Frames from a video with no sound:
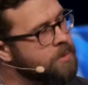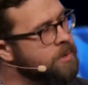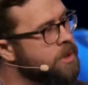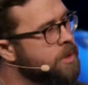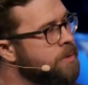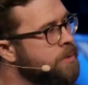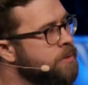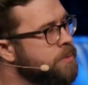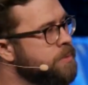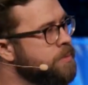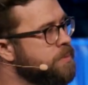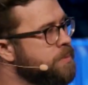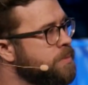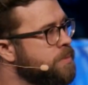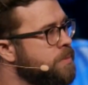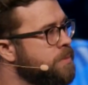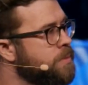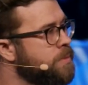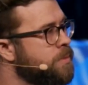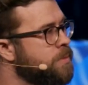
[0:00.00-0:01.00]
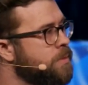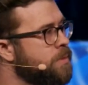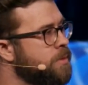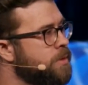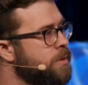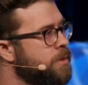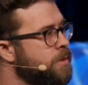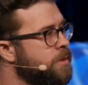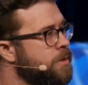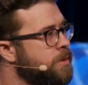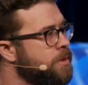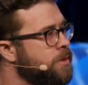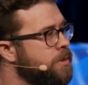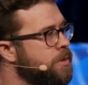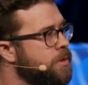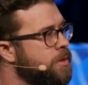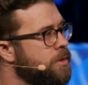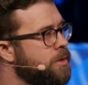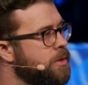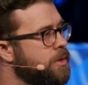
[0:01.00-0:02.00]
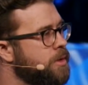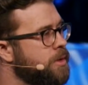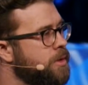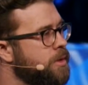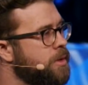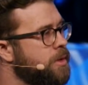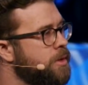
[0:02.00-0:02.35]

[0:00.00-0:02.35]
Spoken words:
(no one is talking)